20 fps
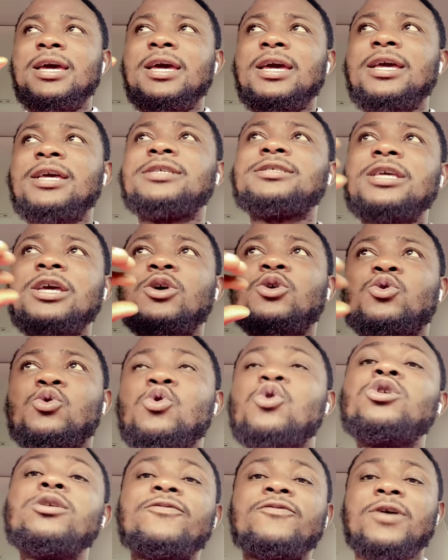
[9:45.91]
Is it
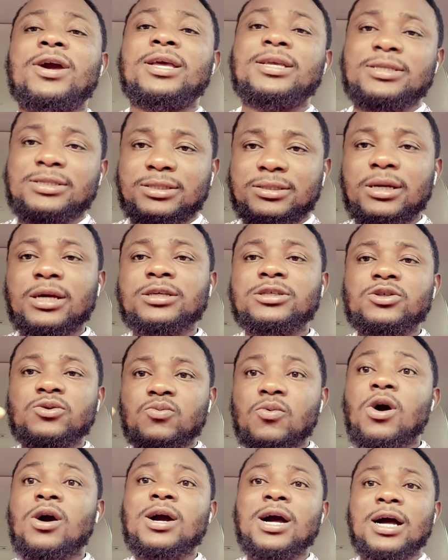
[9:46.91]
good for a sex
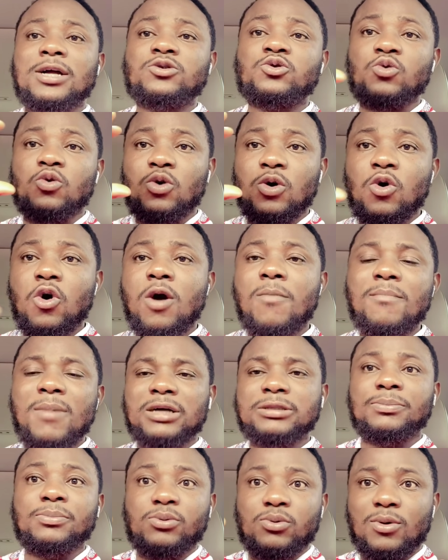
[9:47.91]
worker to come
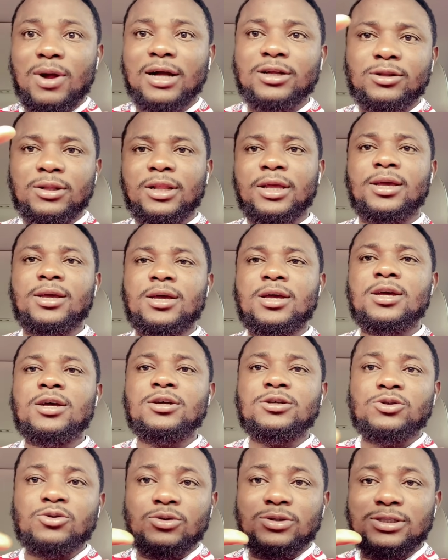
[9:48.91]
out proudly
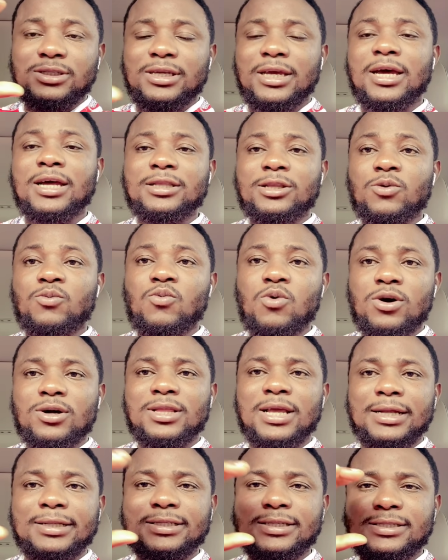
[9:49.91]
to tell the world
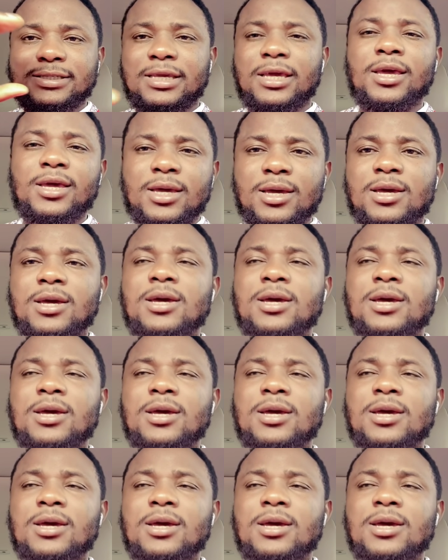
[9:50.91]
that, see,